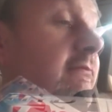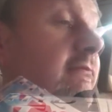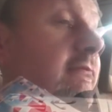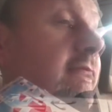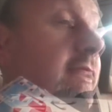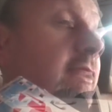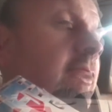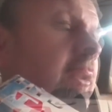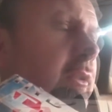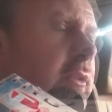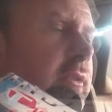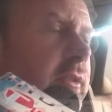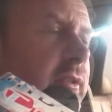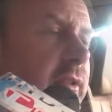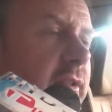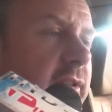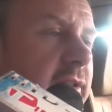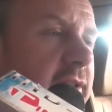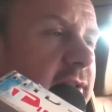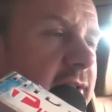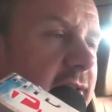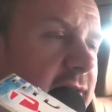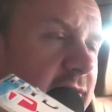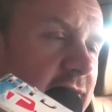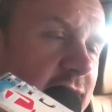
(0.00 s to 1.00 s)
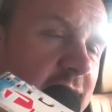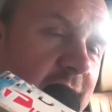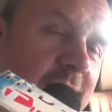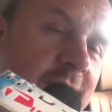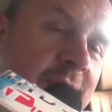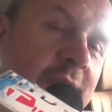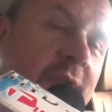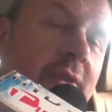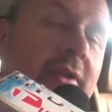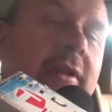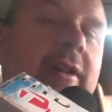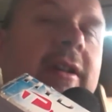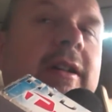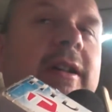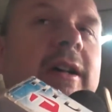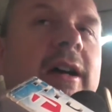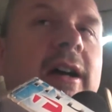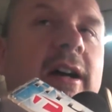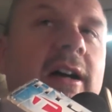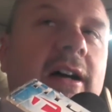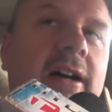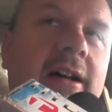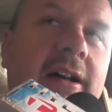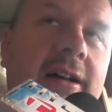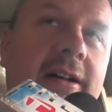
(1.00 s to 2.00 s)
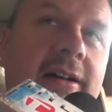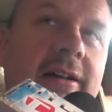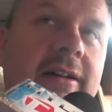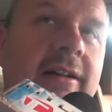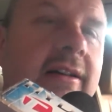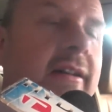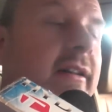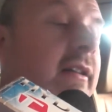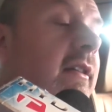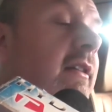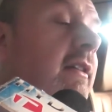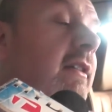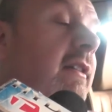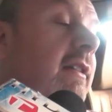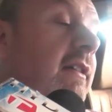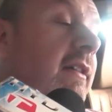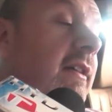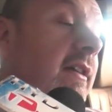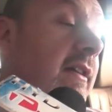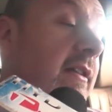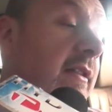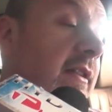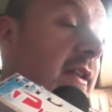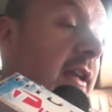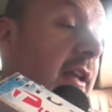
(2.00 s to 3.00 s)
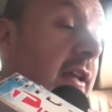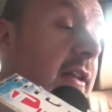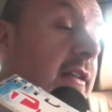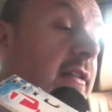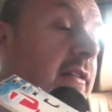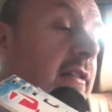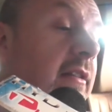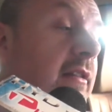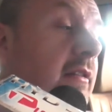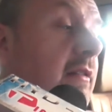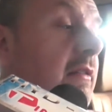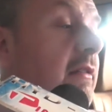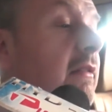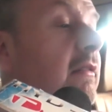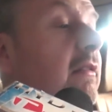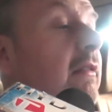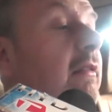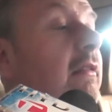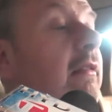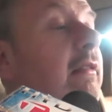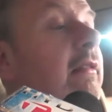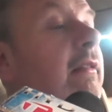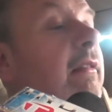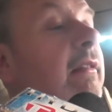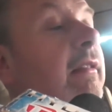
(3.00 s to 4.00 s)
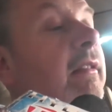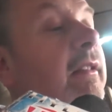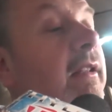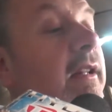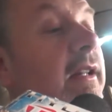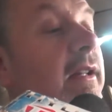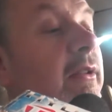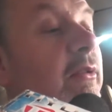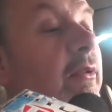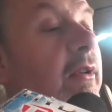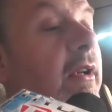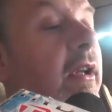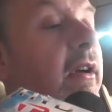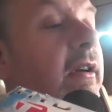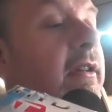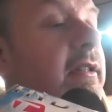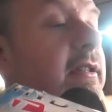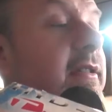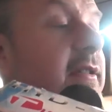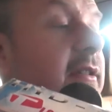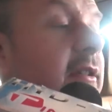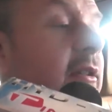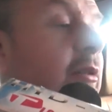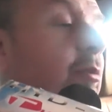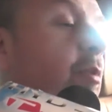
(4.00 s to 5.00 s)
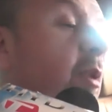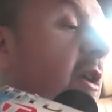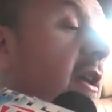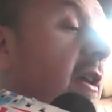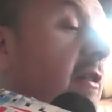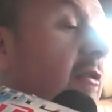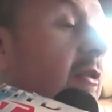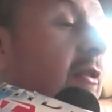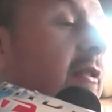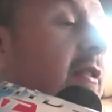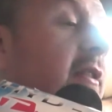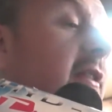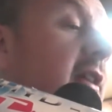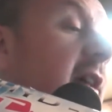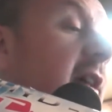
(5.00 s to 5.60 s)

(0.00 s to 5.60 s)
He looks at the systems on the car, and then the little lights that appear on the